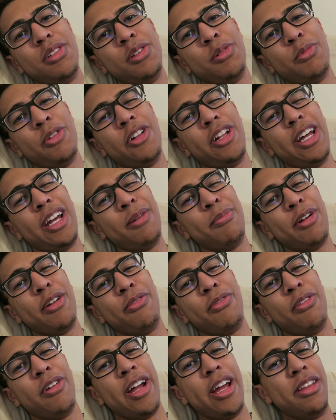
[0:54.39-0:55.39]
You're more like my
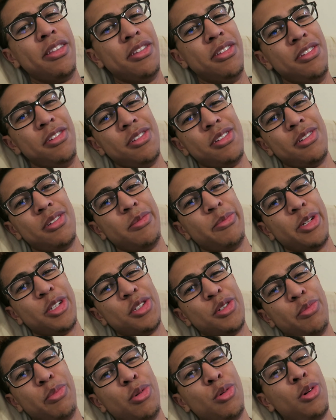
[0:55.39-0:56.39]
friends, my
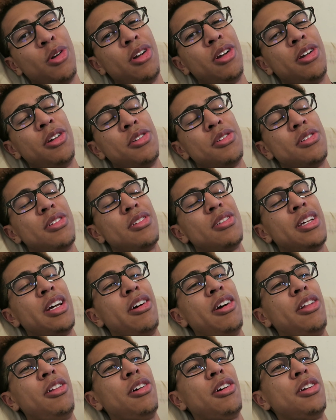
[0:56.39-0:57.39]
supporters. That's
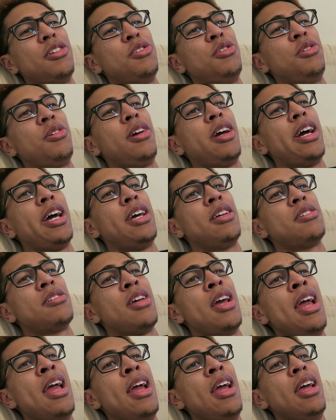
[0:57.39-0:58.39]
how I look at you
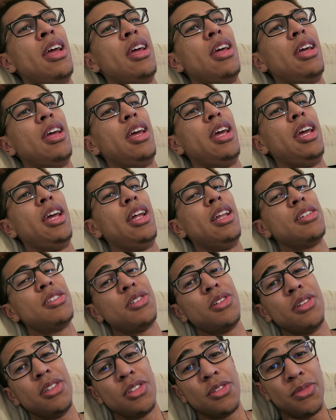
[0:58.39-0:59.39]
guys. And
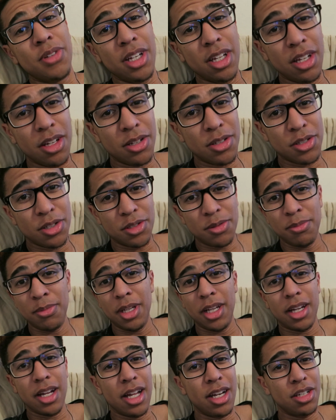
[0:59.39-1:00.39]
so this video is just
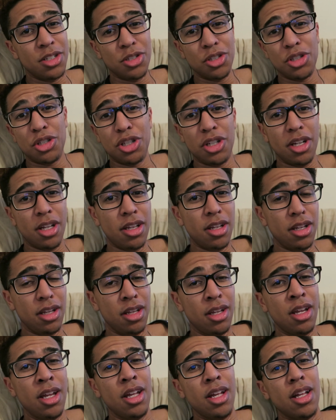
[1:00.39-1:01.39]
me kind of just
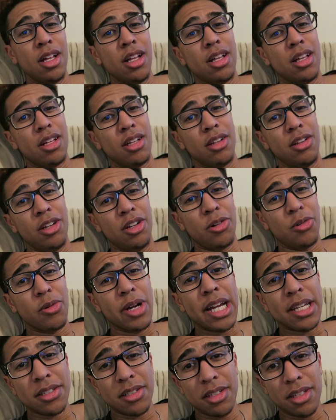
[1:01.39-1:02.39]
chilling, you know,
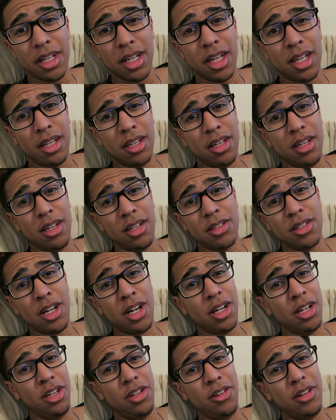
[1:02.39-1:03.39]
resting and
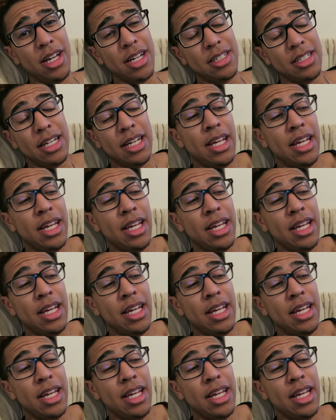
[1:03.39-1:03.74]
talking to you guys.